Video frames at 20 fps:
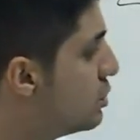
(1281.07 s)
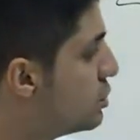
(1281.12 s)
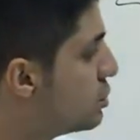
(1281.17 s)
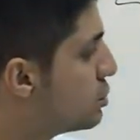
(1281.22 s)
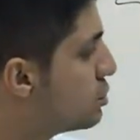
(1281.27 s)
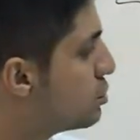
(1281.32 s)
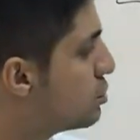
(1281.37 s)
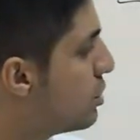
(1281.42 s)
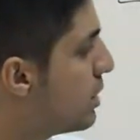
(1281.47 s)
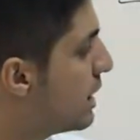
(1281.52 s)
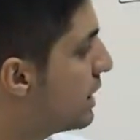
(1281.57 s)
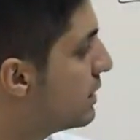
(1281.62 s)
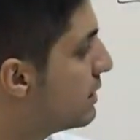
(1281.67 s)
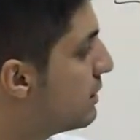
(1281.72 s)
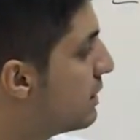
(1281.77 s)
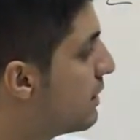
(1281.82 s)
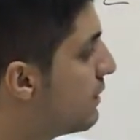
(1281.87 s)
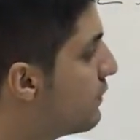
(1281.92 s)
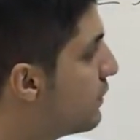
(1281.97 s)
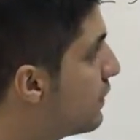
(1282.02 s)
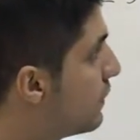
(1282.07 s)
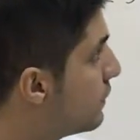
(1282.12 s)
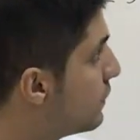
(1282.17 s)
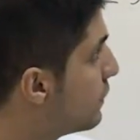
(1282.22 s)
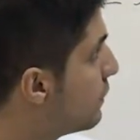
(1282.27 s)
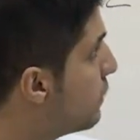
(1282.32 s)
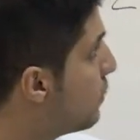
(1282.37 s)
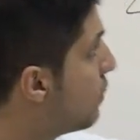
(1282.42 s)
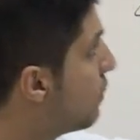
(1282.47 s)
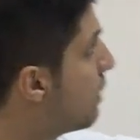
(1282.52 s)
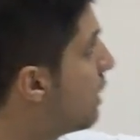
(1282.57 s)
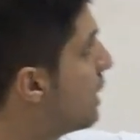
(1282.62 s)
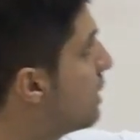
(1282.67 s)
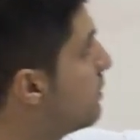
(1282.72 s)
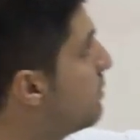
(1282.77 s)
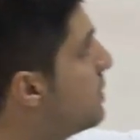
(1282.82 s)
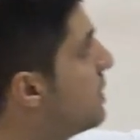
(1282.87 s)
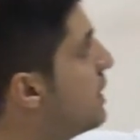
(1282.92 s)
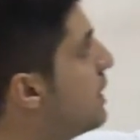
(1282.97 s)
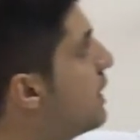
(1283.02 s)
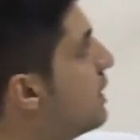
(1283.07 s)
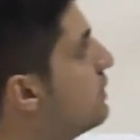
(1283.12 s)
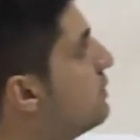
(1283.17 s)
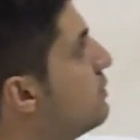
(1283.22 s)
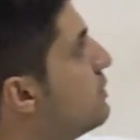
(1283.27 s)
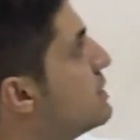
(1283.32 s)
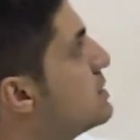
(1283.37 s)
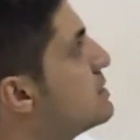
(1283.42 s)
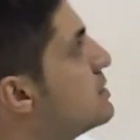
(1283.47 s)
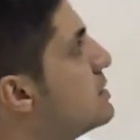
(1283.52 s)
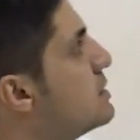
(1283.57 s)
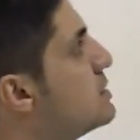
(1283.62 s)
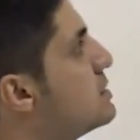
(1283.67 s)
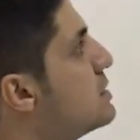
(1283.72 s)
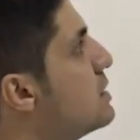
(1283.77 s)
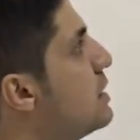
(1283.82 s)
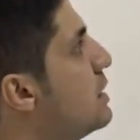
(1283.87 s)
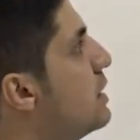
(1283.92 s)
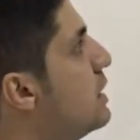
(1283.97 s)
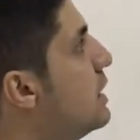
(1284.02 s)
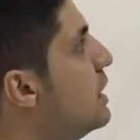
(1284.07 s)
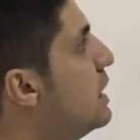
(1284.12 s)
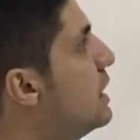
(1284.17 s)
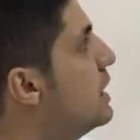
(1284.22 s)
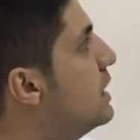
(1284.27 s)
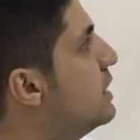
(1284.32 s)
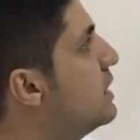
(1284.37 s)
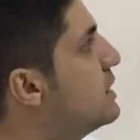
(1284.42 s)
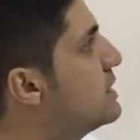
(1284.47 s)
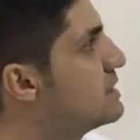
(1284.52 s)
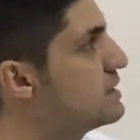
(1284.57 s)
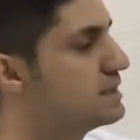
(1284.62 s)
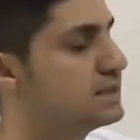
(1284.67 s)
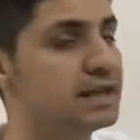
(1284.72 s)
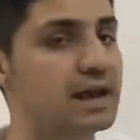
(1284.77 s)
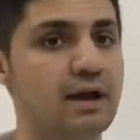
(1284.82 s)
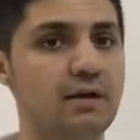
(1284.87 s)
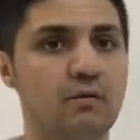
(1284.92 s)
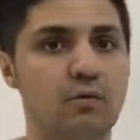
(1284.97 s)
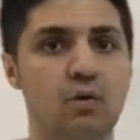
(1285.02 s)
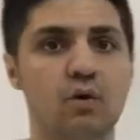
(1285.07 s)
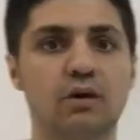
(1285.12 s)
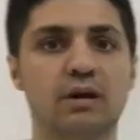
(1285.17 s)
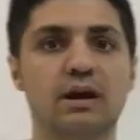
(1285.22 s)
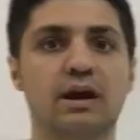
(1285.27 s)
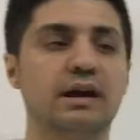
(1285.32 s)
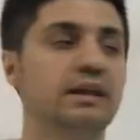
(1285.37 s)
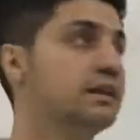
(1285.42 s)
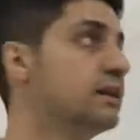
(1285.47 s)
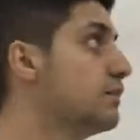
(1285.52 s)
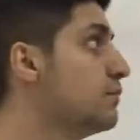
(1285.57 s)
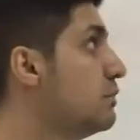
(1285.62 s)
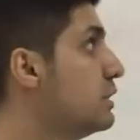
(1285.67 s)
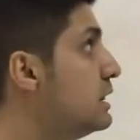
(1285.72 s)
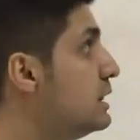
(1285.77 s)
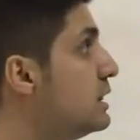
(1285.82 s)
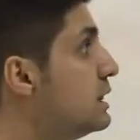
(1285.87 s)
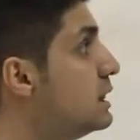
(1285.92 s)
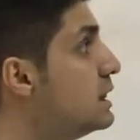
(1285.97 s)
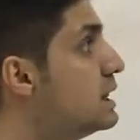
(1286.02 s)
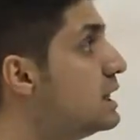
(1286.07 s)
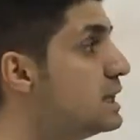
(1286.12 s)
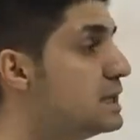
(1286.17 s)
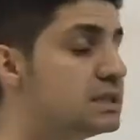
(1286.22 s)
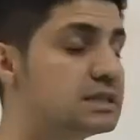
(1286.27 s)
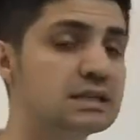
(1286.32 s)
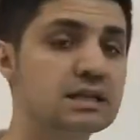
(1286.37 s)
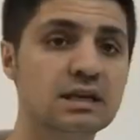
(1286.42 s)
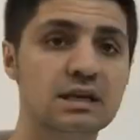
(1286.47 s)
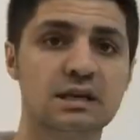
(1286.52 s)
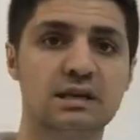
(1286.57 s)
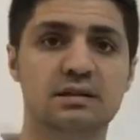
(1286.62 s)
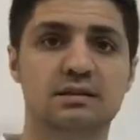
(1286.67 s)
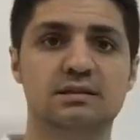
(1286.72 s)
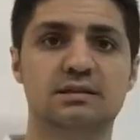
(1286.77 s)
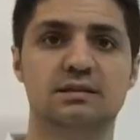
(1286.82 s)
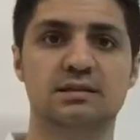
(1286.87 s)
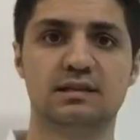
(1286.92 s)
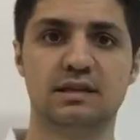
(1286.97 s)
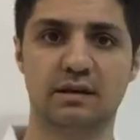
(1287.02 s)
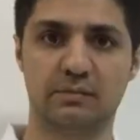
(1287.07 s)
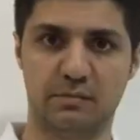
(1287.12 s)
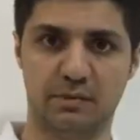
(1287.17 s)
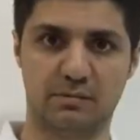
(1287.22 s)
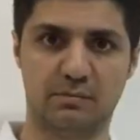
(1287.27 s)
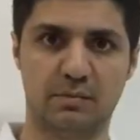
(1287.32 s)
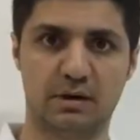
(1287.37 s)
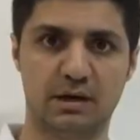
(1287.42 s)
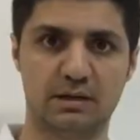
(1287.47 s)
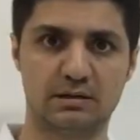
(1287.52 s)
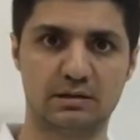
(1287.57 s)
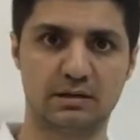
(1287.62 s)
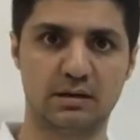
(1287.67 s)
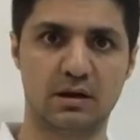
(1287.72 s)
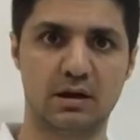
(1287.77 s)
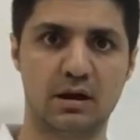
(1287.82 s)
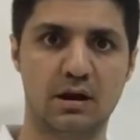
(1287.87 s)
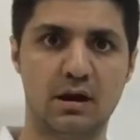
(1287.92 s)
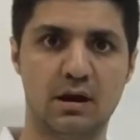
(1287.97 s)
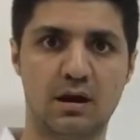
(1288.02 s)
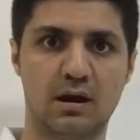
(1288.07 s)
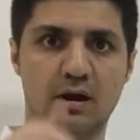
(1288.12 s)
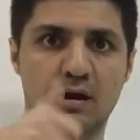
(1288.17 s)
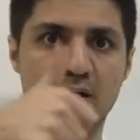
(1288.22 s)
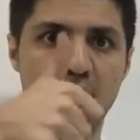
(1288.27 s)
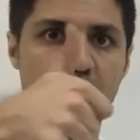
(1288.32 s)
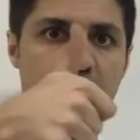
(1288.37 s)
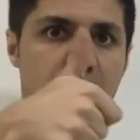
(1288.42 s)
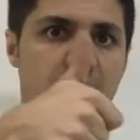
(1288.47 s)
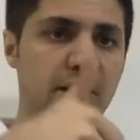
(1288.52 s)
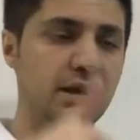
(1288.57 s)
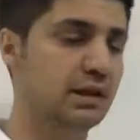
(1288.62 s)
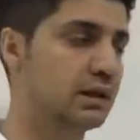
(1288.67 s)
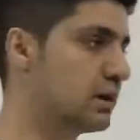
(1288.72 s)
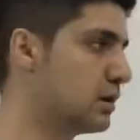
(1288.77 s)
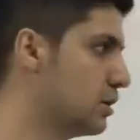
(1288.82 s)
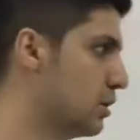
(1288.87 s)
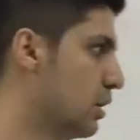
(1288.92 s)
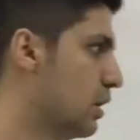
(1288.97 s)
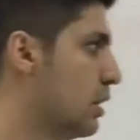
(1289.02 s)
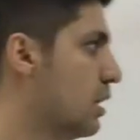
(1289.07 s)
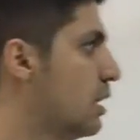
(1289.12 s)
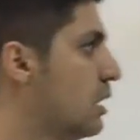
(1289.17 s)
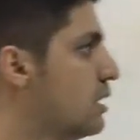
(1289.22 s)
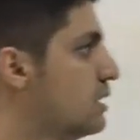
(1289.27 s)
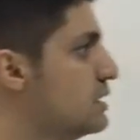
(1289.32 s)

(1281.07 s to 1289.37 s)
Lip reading: use 254 IP addresses in this network ID with this subnet mask. Pretty cool.